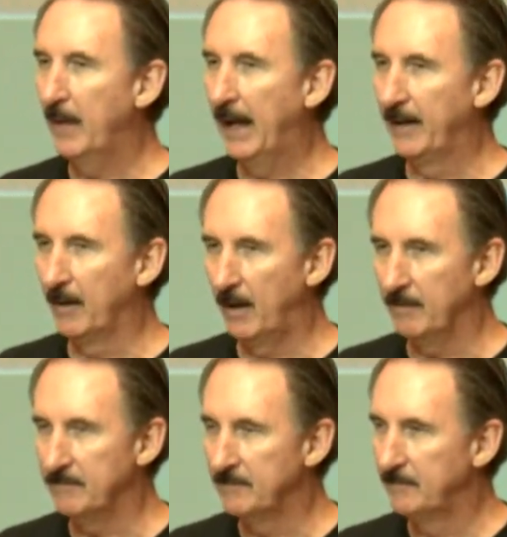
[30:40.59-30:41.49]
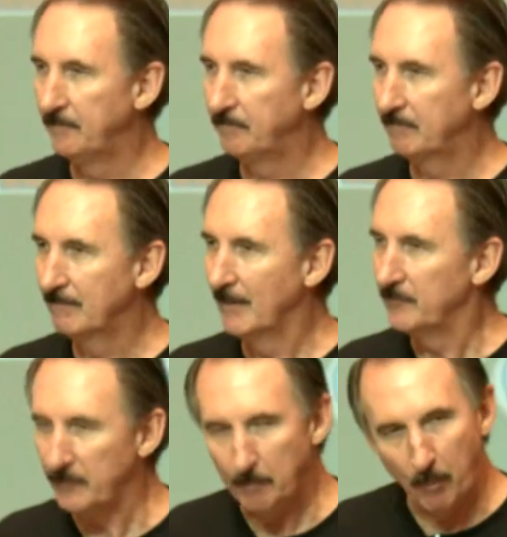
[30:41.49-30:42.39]
and love
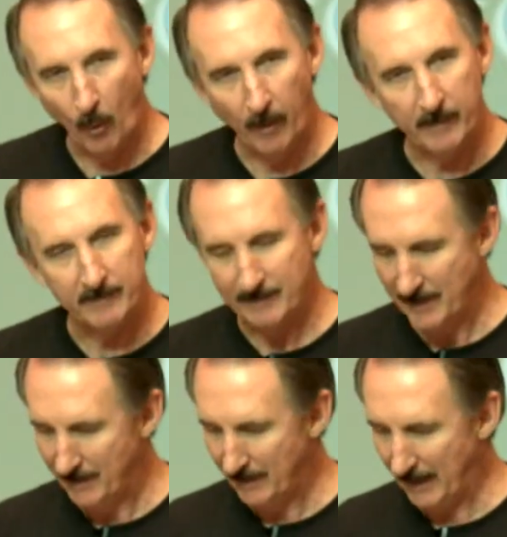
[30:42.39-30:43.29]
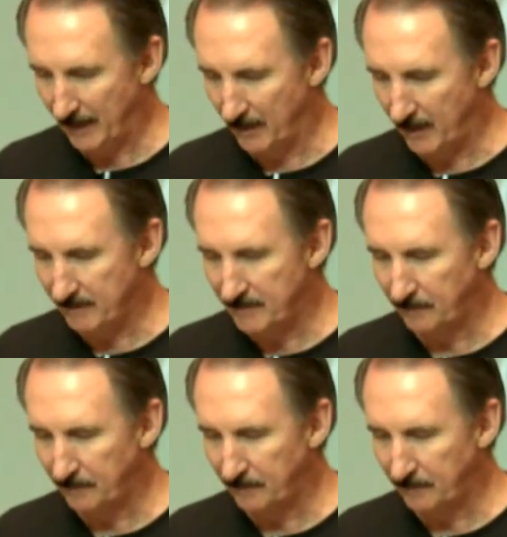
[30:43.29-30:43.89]
support, and love.